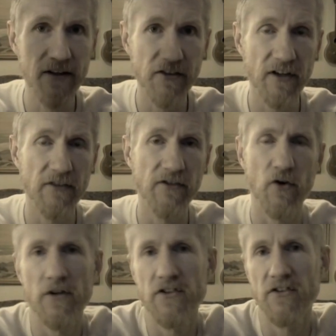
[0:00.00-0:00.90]
The sun
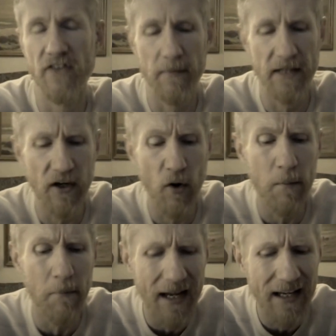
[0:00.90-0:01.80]
scorches them and they
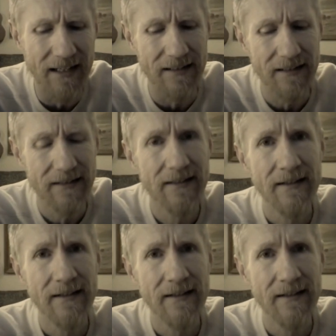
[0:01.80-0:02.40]
don't make it.